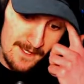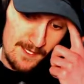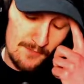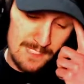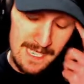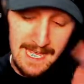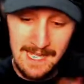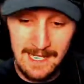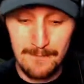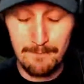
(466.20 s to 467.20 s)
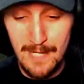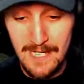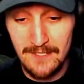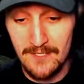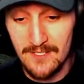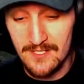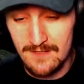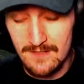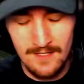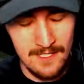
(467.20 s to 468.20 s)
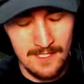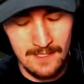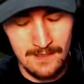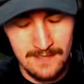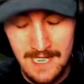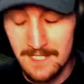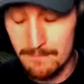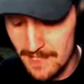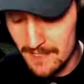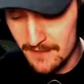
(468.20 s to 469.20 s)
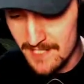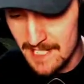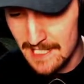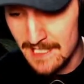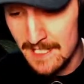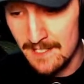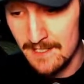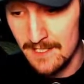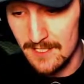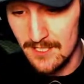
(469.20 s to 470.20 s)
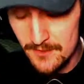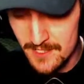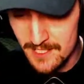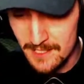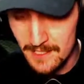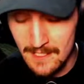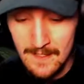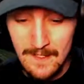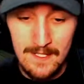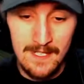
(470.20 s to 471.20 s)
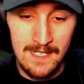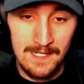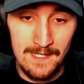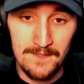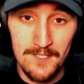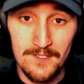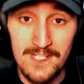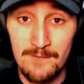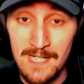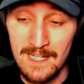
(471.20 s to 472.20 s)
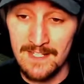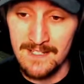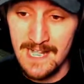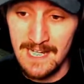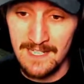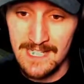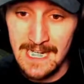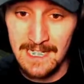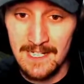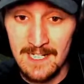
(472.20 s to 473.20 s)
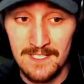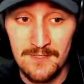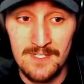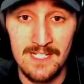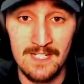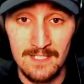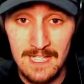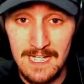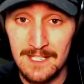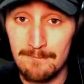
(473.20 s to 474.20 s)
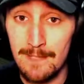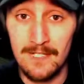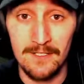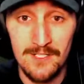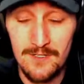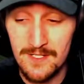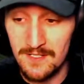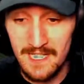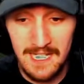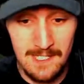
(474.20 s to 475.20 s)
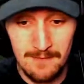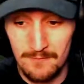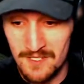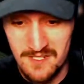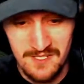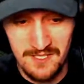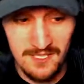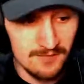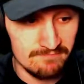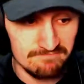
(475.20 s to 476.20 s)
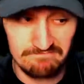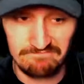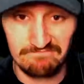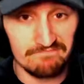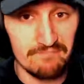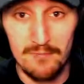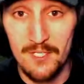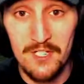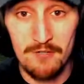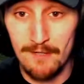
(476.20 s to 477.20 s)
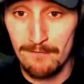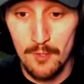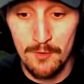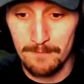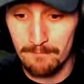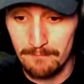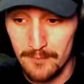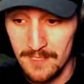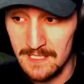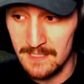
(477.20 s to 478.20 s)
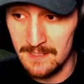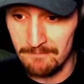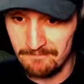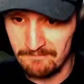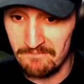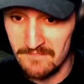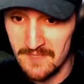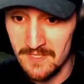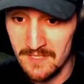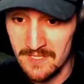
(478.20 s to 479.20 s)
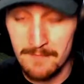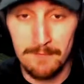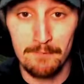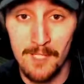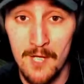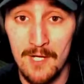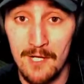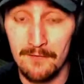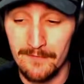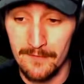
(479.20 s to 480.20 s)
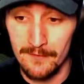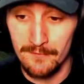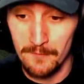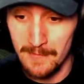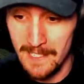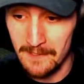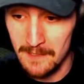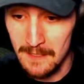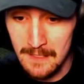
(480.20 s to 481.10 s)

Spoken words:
We had Baylor taking on Houston, and on the other side we had Gonzaga taking on UCLA. The Baylor-Houston game was pretty straightforward, pretty simple blowout for Baylor.